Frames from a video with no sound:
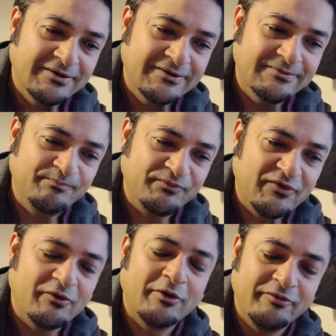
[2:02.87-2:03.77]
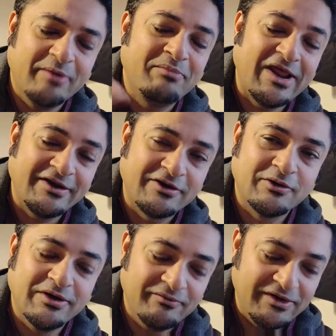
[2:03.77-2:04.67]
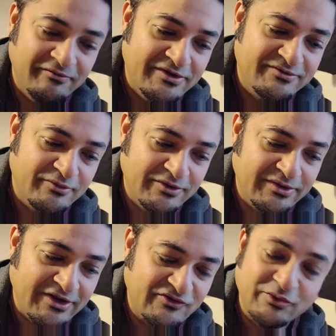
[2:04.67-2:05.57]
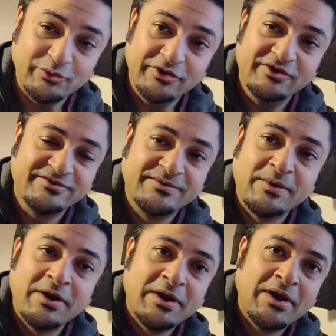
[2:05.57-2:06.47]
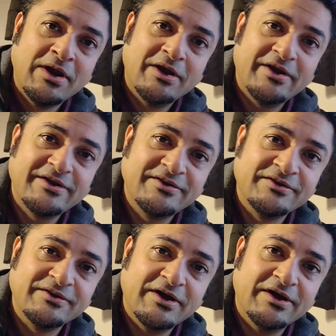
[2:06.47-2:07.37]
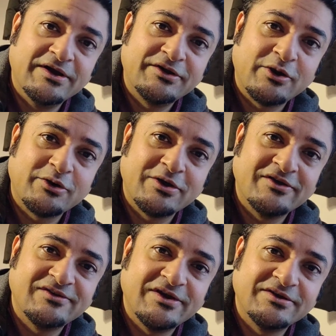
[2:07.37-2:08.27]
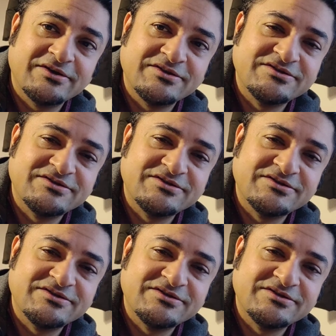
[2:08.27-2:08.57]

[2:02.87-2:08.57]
or um, uh, uh, we are planning to live anyways for the next two years. All right, talk to you guys later.